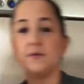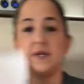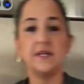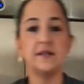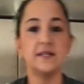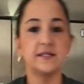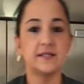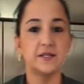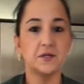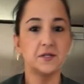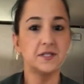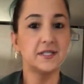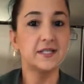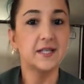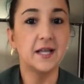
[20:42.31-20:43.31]
read this little
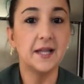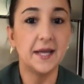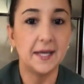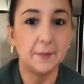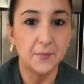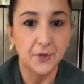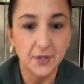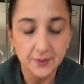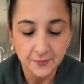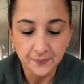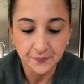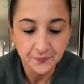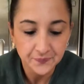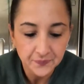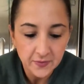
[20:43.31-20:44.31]
disclaimer.
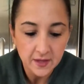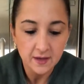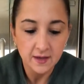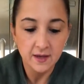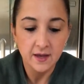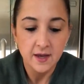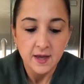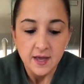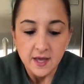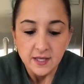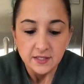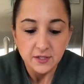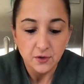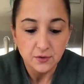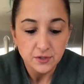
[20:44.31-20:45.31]

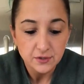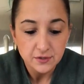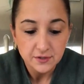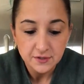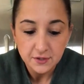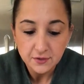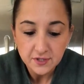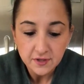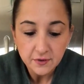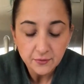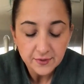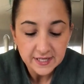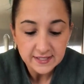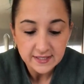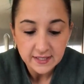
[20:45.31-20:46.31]
So, due to the
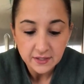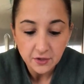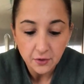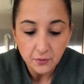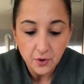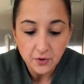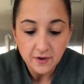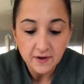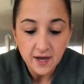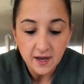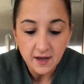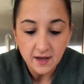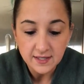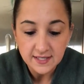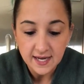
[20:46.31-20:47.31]
recent
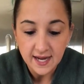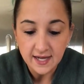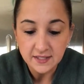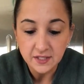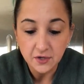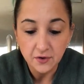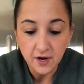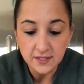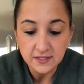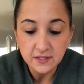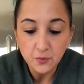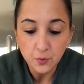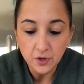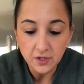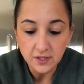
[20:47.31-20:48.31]
corona attacks across
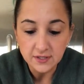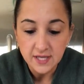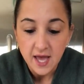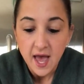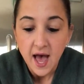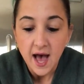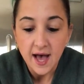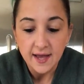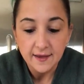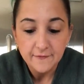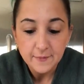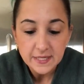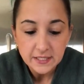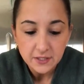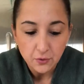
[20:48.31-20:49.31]
the world, I
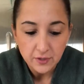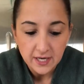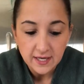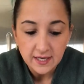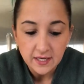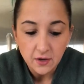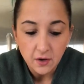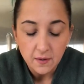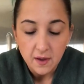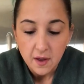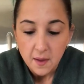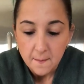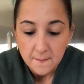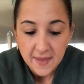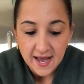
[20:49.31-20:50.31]
have been donating
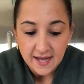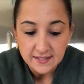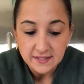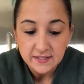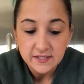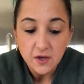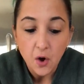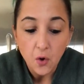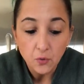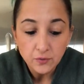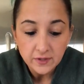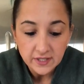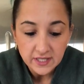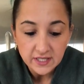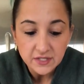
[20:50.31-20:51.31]
masks
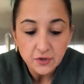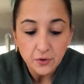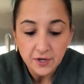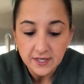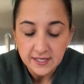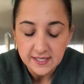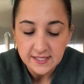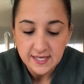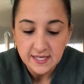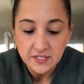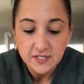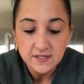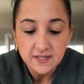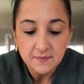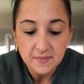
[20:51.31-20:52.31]
only to
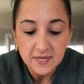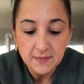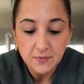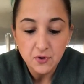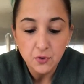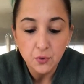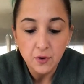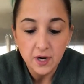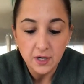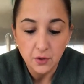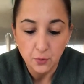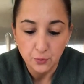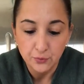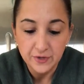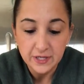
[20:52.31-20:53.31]
organizations and people who
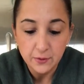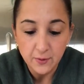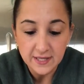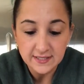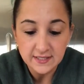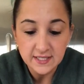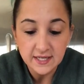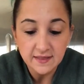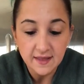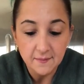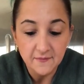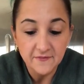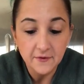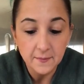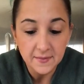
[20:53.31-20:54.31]
are requesting
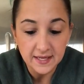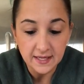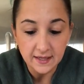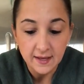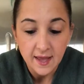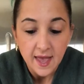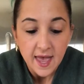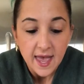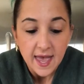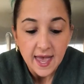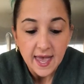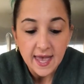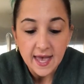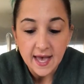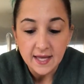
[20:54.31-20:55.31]
them from me,
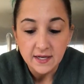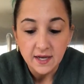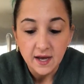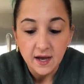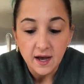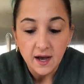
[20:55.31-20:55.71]
and